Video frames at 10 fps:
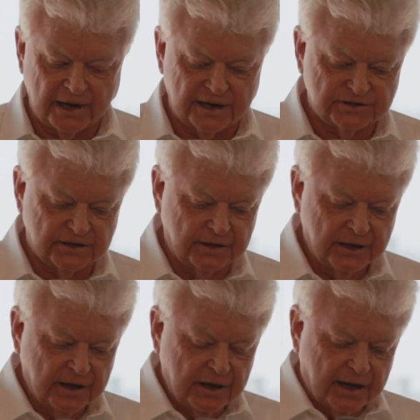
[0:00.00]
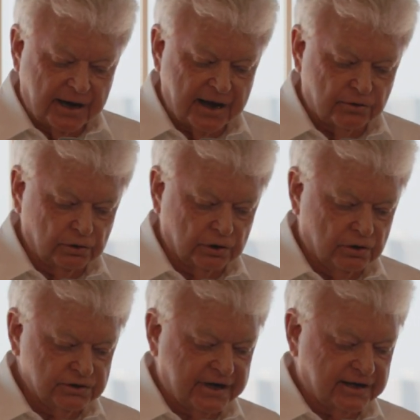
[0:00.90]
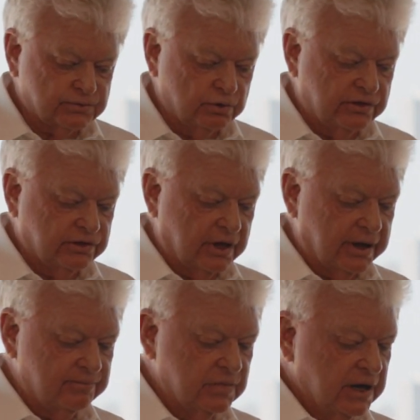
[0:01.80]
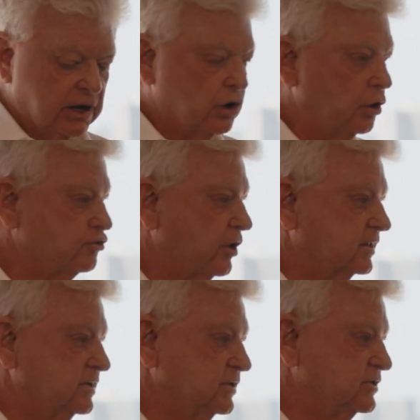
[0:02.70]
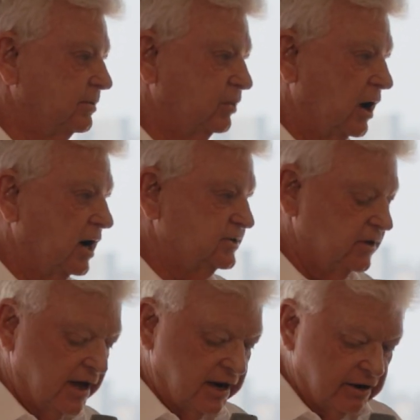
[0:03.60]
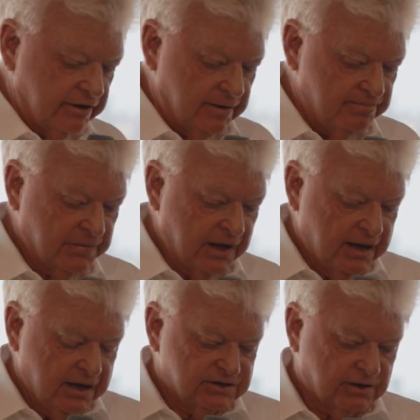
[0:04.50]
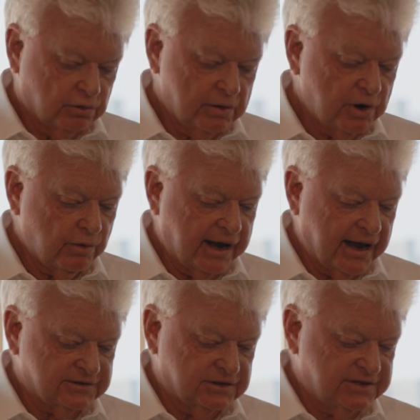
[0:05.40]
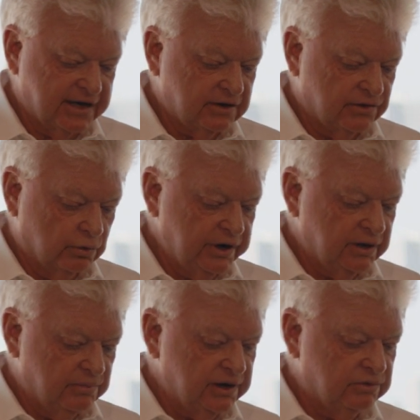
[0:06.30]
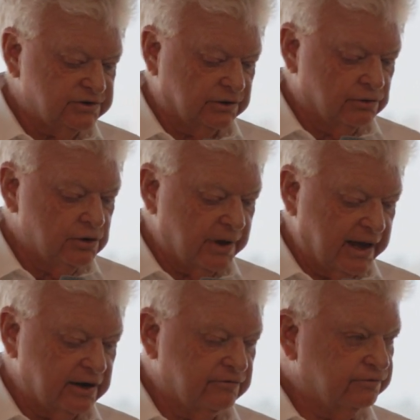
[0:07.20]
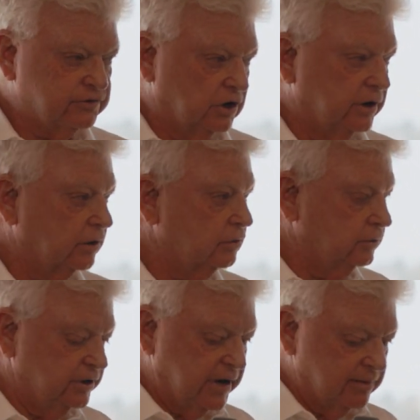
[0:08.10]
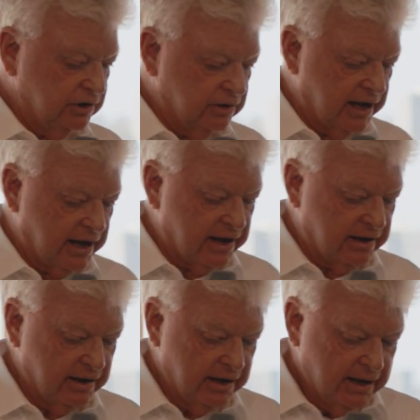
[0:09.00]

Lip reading: Basin and had all the contacts with contractors and suppliers in that area. So when we went out to tender, the winning bid was a group out of China called DWK.